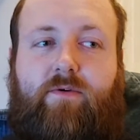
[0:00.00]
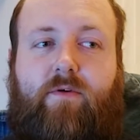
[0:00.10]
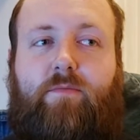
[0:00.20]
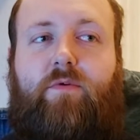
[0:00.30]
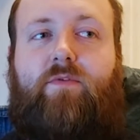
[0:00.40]

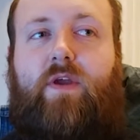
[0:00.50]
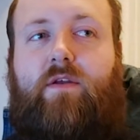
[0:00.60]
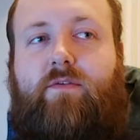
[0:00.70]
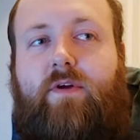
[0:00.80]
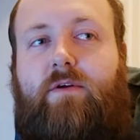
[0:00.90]
first movie in
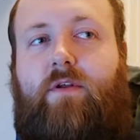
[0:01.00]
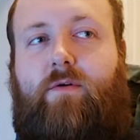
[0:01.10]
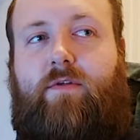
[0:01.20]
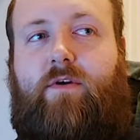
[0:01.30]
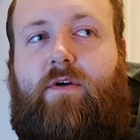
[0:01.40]
a very
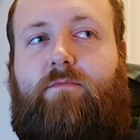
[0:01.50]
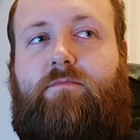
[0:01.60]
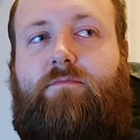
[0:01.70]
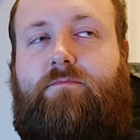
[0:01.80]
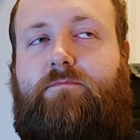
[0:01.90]
long time,